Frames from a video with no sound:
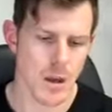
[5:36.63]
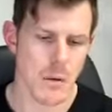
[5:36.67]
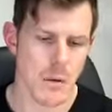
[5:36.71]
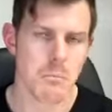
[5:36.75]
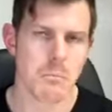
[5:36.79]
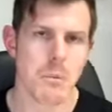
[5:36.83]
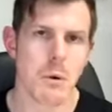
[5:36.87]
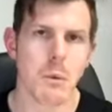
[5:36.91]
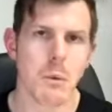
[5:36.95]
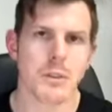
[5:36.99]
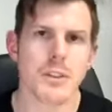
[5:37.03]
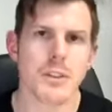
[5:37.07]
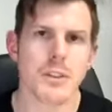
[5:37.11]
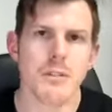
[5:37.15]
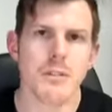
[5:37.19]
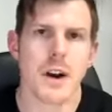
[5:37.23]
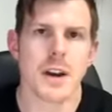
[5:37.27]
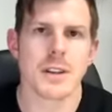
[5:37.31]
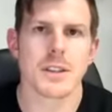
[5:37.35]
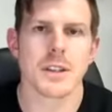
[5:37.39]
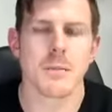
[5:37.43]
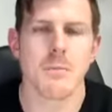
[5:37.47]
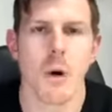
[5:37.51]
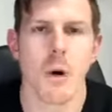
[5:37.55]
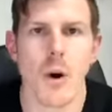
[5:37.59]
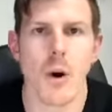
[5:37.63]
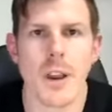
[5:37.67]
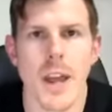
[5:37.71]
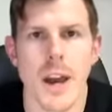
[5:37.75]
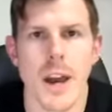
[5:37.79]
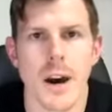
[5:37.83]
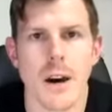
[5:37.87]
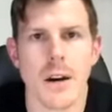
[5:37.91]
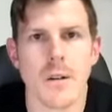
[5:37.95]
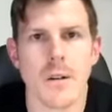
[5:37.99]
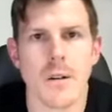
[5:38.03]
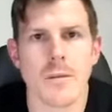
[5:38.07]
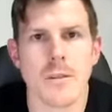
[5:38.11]
But what the fuck's the point
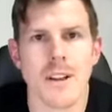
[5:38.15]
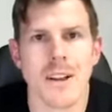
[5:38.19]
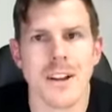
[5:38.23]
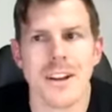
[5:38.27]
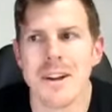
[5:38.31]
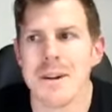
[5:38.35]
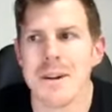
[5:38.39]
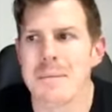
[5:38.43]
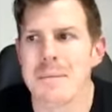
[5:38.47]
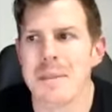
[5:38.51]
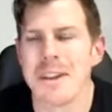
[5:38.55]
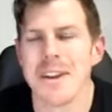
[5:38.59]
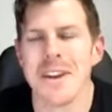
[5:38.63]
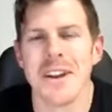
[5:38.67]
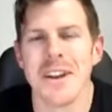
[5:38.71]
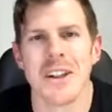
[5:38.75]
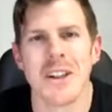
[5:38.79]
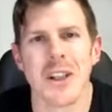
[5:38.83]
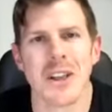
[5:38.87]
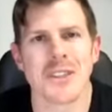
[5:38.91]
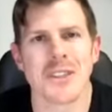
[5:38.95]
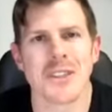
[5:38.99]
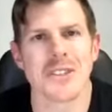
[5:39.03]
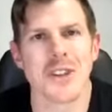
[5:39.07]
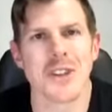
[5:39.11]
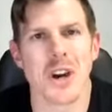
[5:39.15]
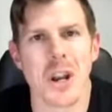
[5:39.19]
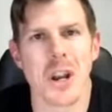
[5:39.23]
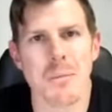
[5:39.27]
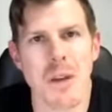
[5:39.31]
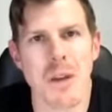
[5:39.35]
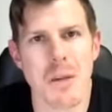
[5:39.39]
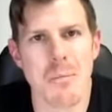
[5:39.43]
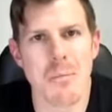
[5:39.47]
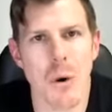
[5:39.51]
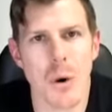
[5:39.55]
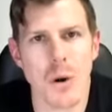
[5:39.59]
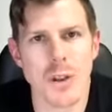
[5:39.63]
now? Like, there's got to be
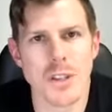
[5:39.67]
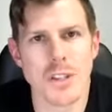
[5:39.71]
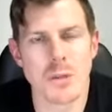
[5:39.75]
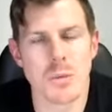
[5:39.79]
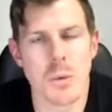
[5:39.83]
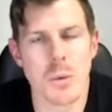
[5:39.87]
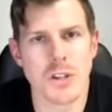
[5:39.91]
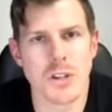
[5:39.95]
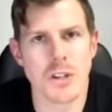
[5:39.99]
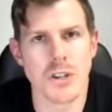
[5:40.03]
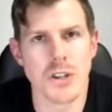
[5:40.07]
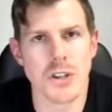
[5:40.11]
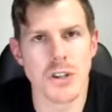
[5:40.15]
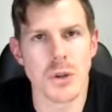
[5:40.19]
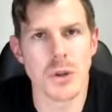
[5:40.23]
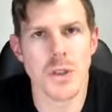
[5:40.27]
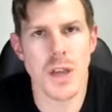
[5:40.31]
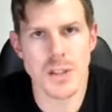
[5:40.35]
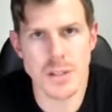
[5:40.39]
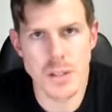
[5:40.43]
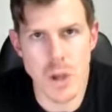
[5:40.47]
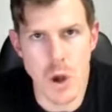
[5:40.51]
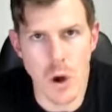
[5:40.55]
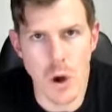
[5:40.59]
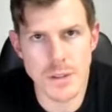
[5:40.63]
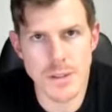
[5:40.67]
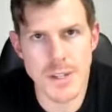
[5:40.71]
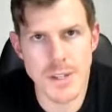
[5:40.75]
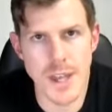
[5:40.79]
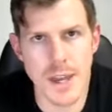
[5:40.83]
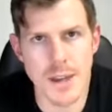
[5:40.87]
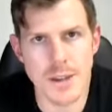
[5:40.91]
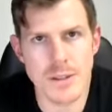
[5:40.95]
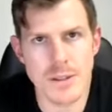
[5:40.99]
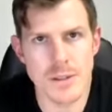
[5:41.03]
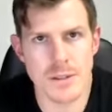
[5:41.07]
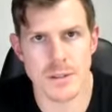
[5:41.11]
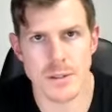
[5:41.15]
a point to what you do. That's
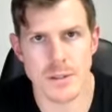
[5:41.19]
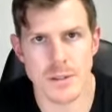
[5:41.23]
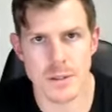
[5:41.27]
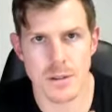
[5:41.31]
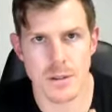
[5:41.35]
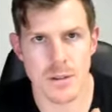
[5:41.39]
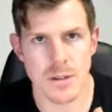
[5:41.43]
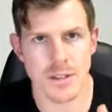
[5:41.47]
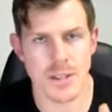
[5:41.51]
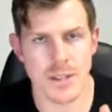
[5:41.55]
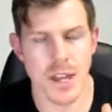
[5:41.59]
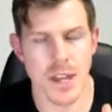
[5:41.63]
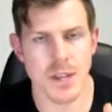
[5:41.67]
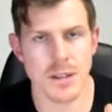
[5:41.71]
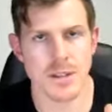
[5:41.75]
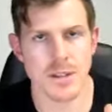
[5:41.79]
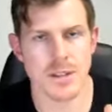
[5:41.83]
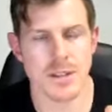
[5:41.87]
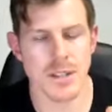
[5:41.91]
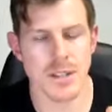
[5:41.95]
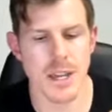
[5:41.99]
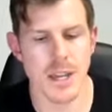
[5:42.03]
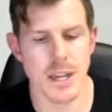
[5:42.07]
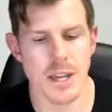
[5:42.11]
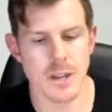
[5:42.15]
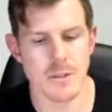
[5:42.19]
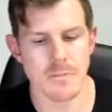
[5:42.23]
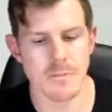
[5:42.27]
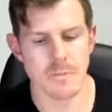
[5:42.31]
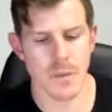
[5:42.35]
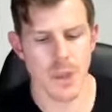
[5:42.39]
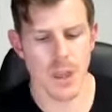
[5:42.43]
context. The second C.